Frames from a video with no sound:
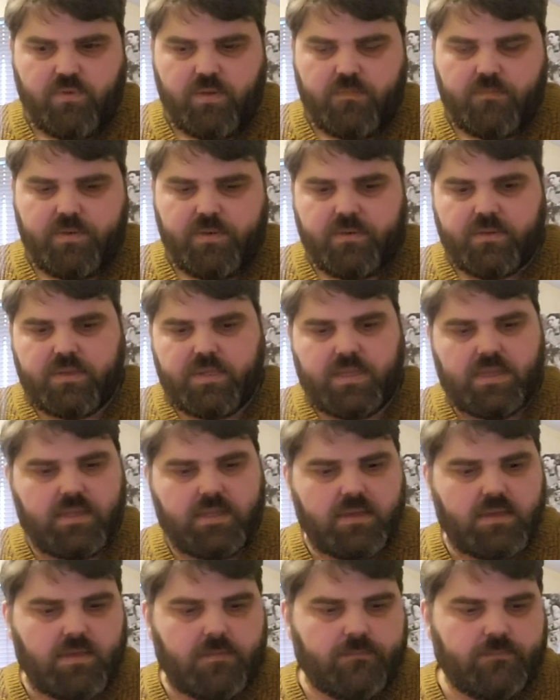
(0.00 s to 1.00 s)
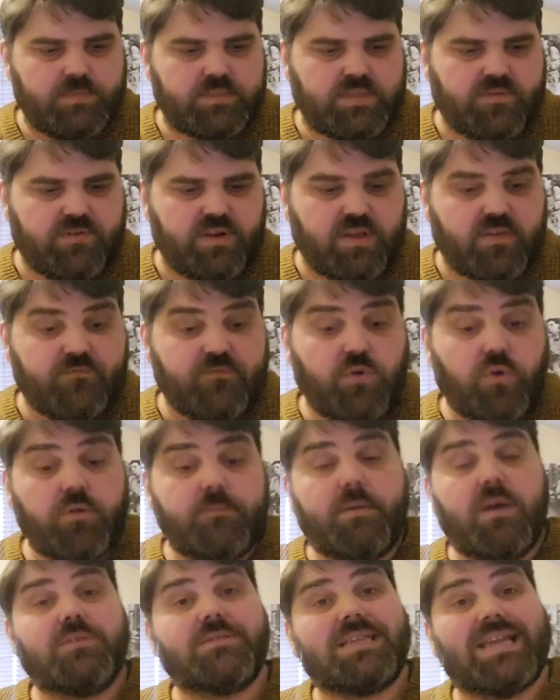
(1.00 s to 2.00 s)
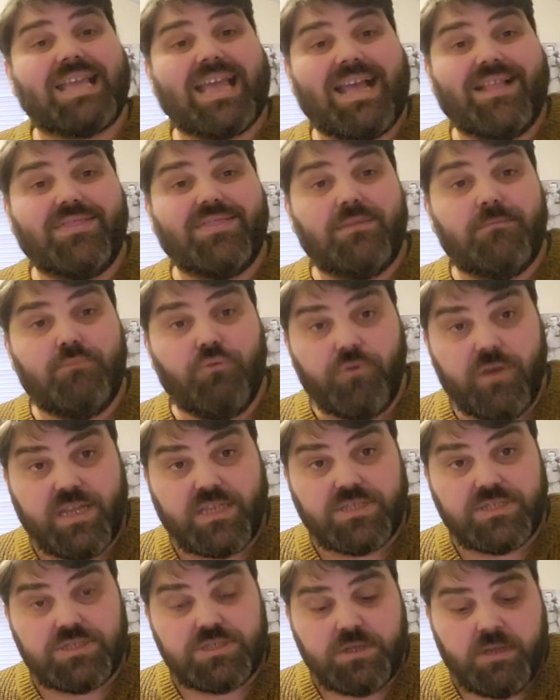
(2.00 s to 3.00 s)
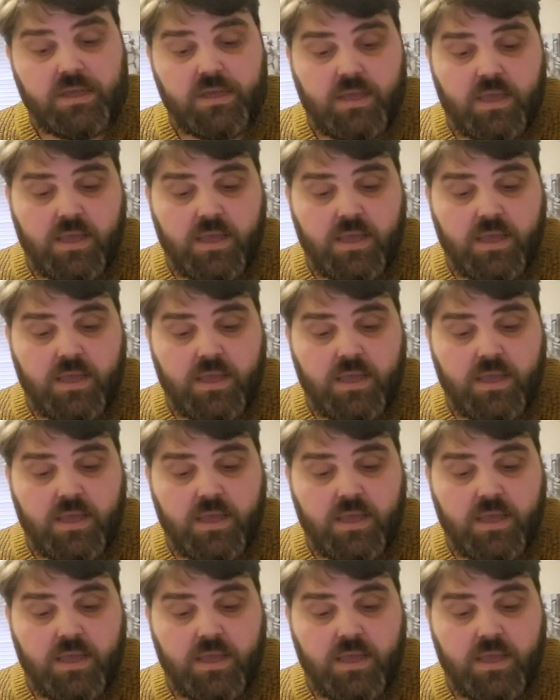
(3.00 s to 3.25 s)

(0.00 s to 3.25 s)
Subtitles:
We're building, let's have a look, forward boat deck and the bridge.